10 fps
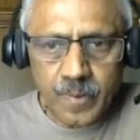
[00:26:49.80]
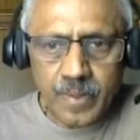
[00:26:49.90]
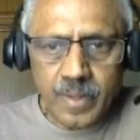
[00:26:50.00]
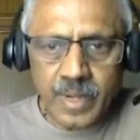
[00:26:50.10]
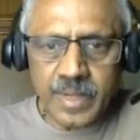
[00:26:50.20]

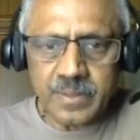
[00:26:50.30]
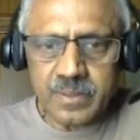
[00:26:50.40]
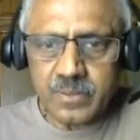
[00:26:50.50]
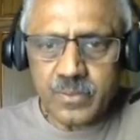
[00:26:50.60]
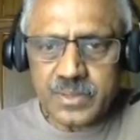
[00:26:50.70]
and
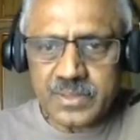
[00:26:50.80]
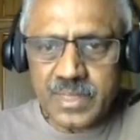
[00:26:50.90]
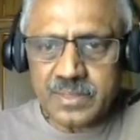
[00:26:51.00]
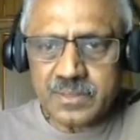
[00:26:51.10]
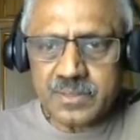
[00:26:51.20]
notice
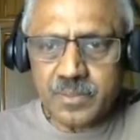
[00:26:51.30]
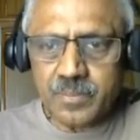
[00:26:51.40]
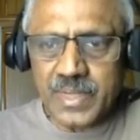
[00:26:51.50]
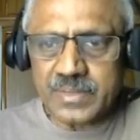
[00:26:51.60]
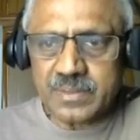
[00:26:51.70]
that this
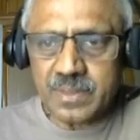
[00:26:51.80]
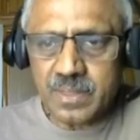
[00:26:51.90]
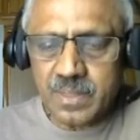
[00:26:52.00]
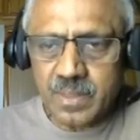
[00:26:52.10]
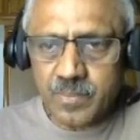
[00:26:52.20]
implies
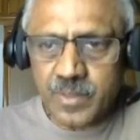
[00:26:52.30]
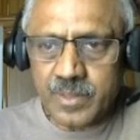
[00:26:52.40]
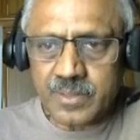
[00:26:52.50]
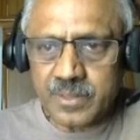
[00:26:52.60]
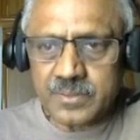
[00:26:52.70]

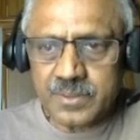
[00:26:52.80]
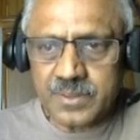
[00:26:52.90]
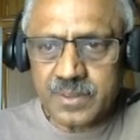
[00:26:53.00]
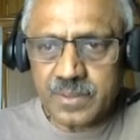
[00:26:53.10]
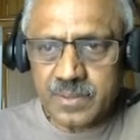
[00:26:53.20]

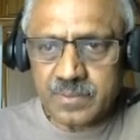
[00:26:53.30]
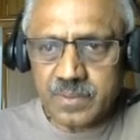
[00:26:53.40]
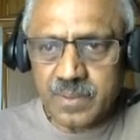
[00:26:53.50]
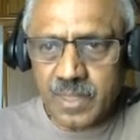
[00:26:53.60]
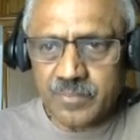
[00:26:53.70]
monotonicity
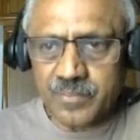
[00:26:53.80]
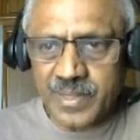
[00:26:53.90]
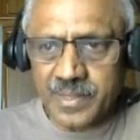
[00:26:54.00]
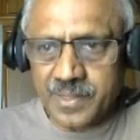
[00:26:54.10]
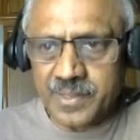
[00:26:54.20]
and
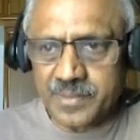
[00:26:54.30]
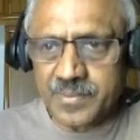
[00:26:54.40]
finite additivity.